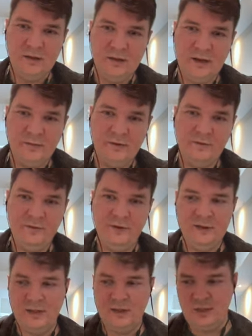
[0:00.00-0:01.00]
Everything
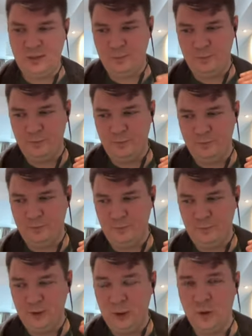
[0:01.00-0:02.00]
that is
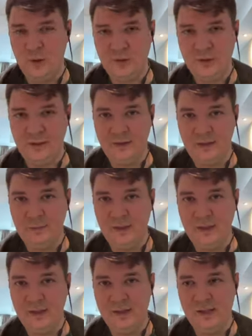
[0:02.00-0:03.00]
longer than 10
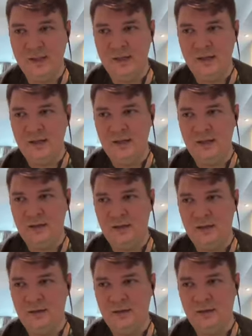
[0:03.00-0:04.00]
minutes
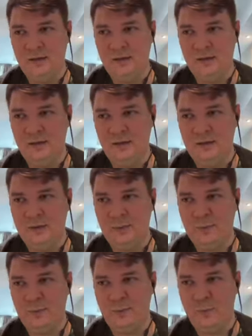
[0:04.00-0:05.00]
is
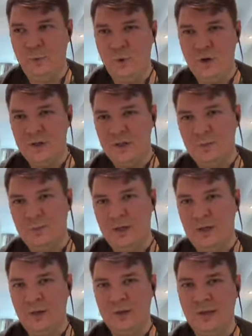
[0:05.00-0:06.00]
worse
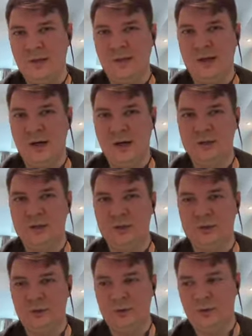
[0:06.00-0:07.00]
because it's harder
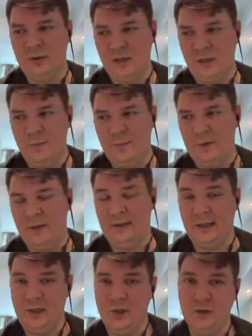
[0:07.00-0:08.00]
to keep
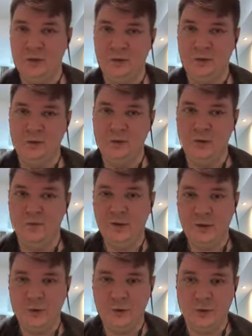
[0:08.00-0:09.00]
attention of the
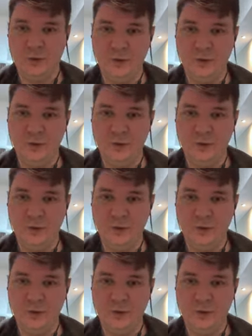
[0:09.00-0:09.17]
user